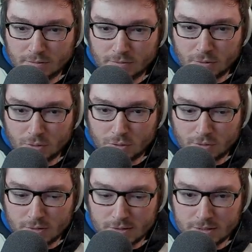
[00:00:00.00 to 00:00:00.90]
for
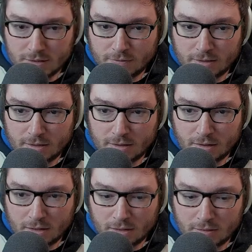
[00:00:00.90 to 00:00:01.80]
the safety net that
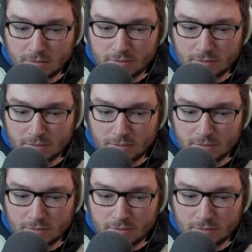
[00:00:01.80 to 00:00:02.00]
I have.